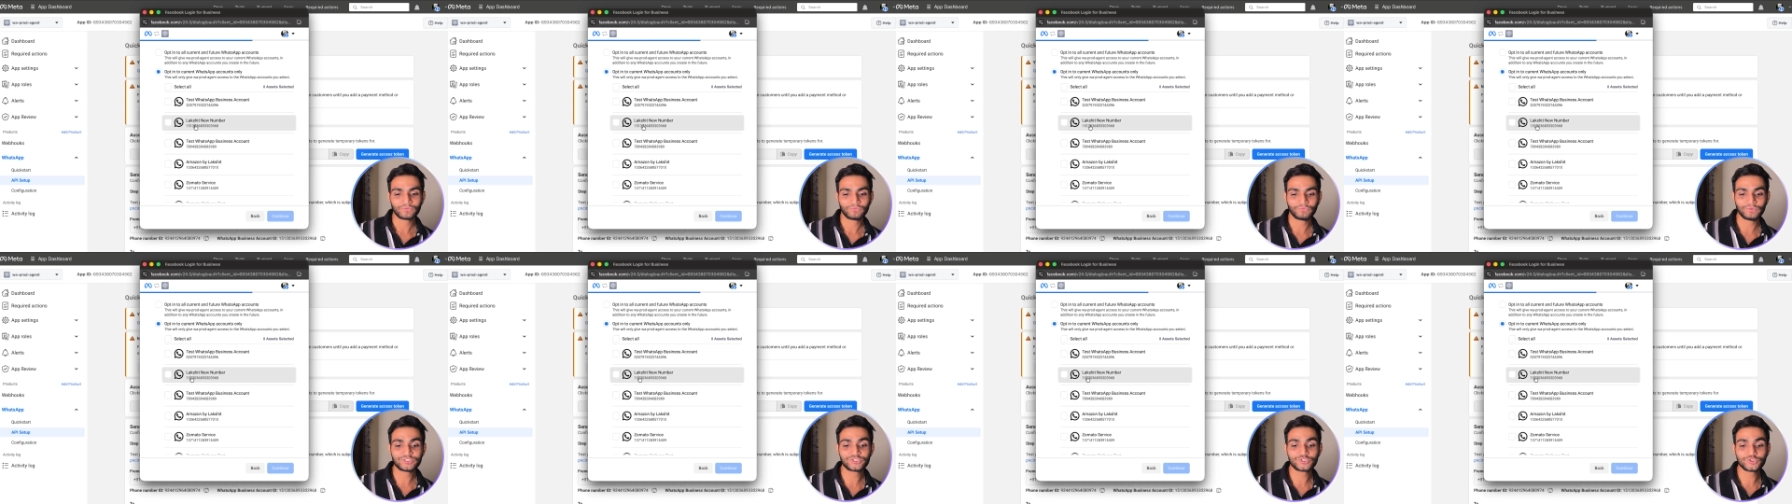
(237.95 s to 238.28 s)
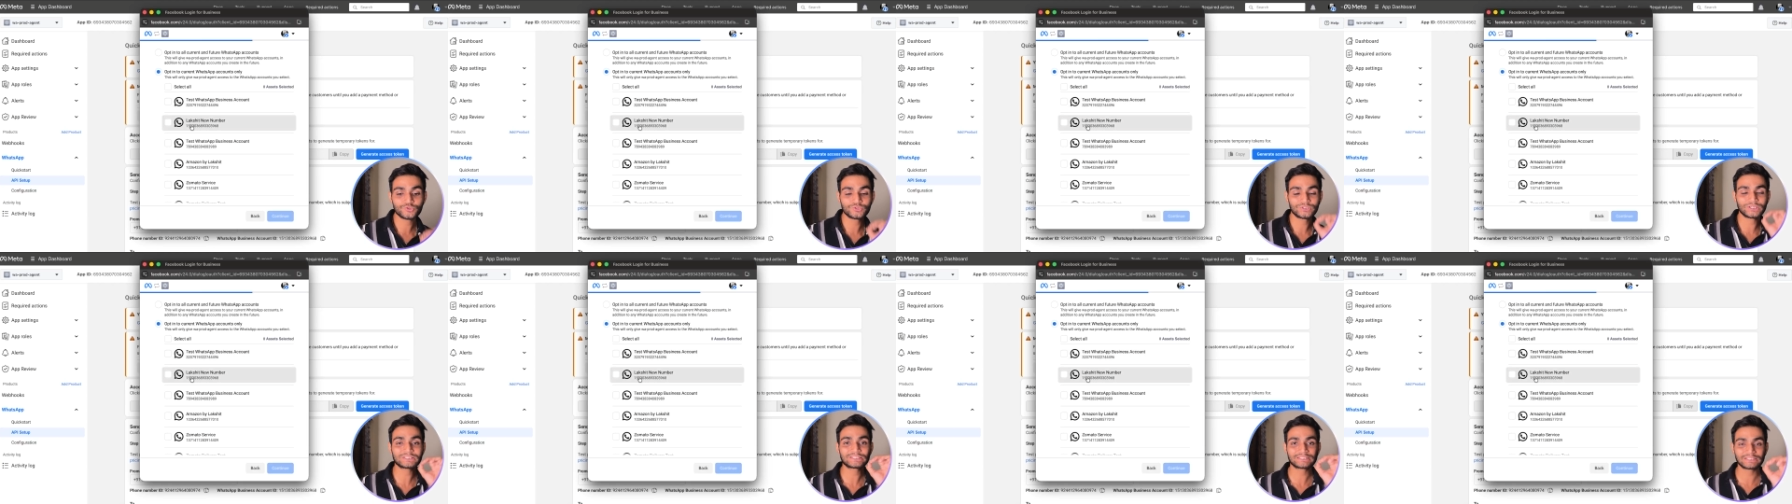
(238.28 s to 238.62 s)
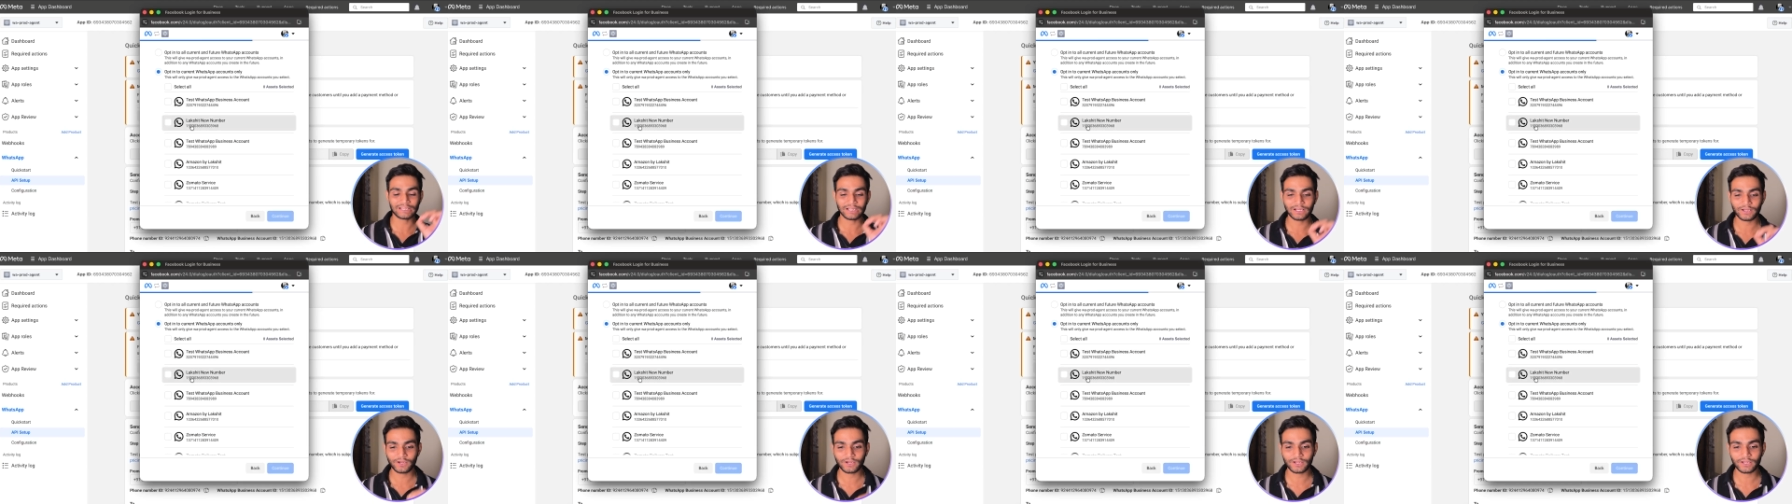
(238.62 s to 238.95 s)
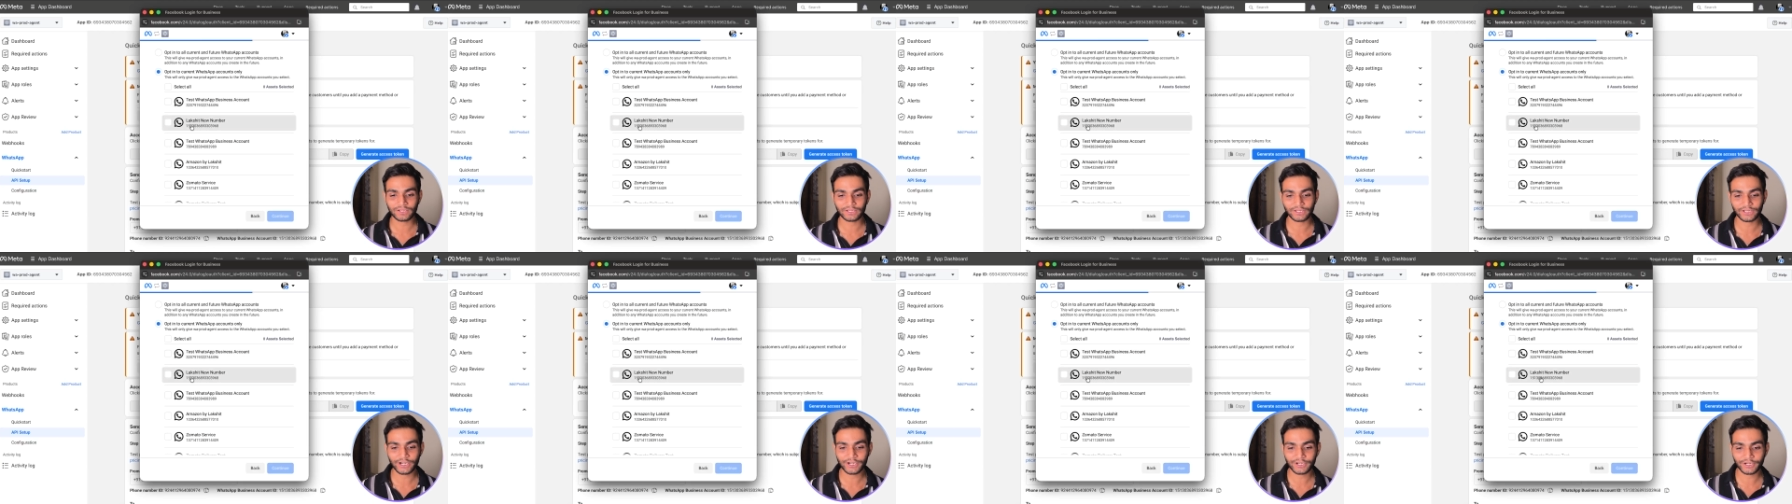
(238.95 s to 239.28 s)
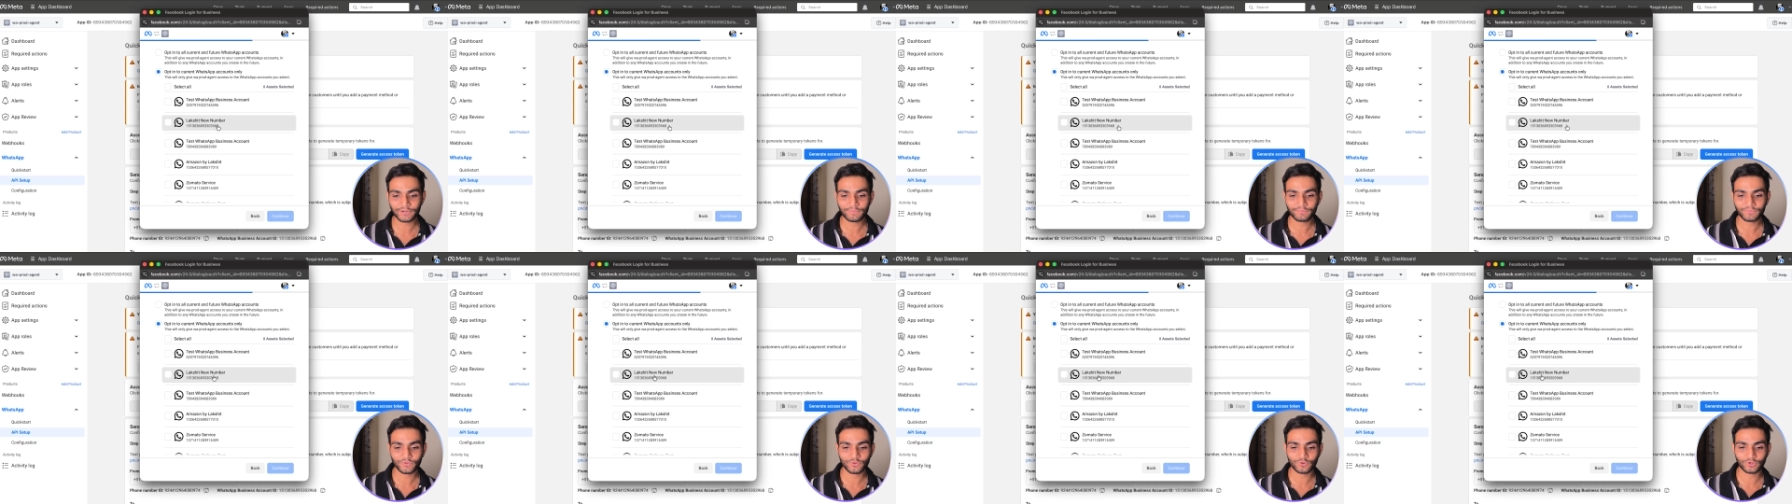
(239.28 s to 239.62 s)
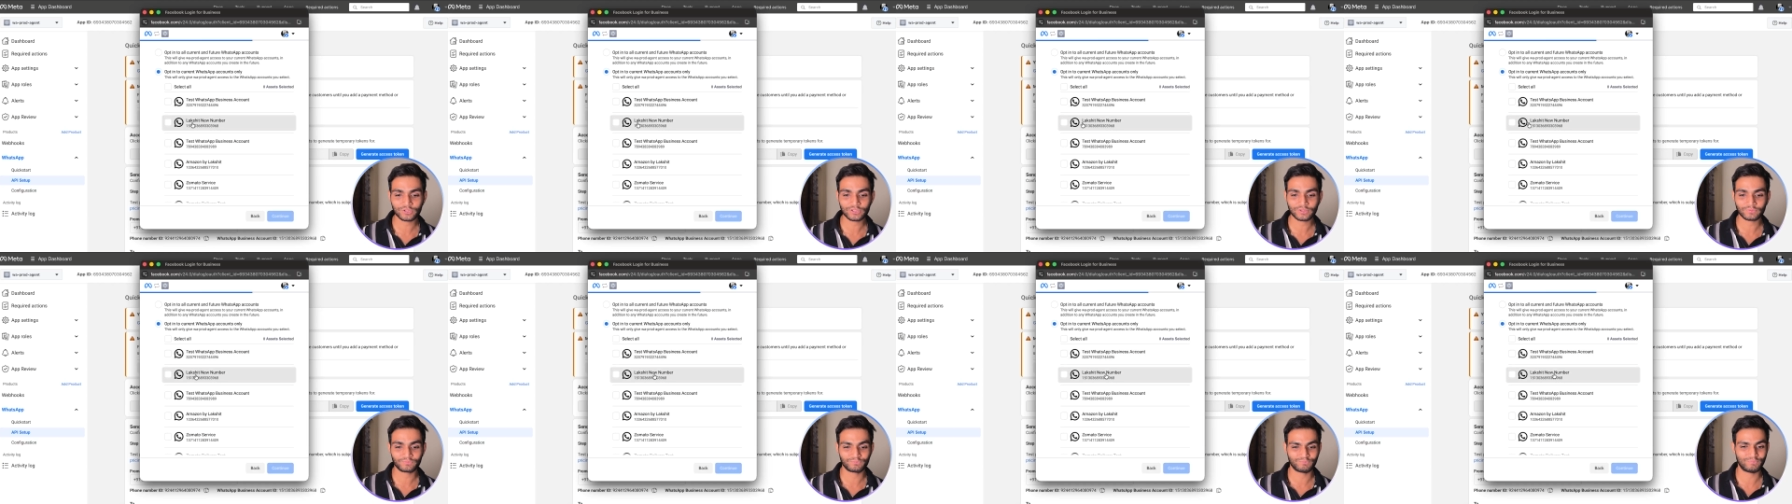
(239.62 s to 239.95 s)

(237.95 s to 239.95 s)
which you just uh, created okay